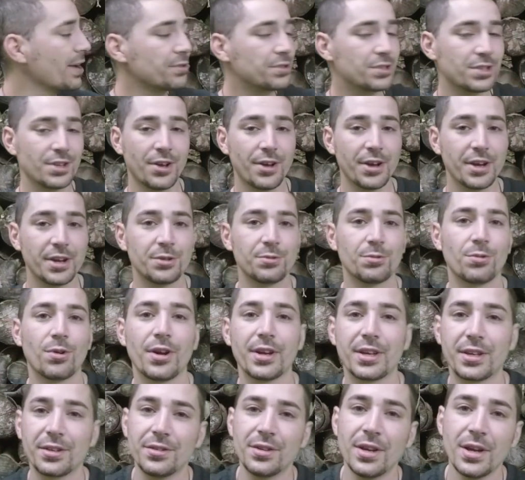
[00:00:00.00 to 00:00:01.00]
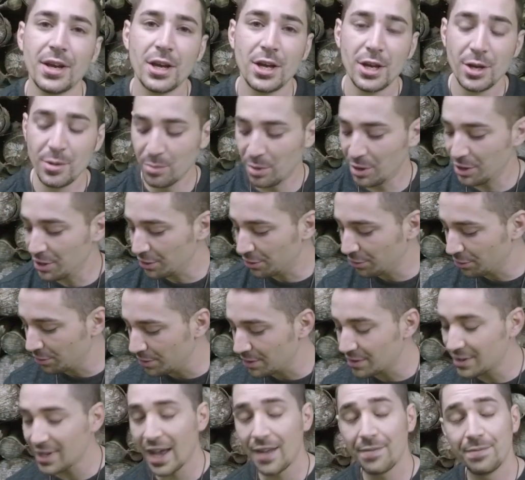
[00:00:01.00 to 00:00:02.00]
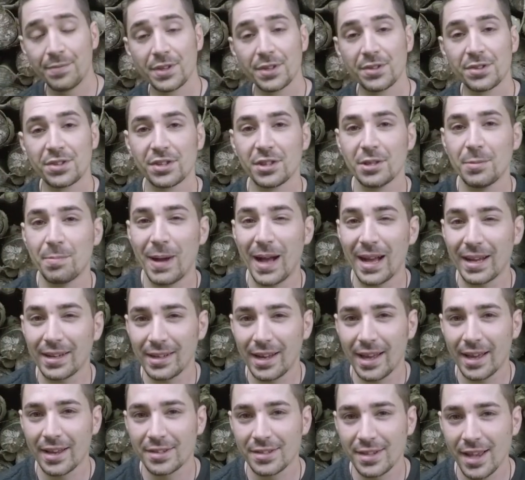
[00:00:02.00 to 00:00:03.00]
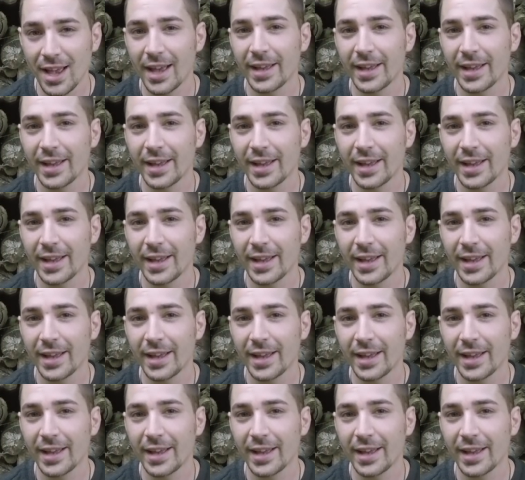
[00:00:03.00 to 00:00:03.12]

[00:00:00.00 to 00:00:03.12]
outside, where I can put it through the tendons in the back legs,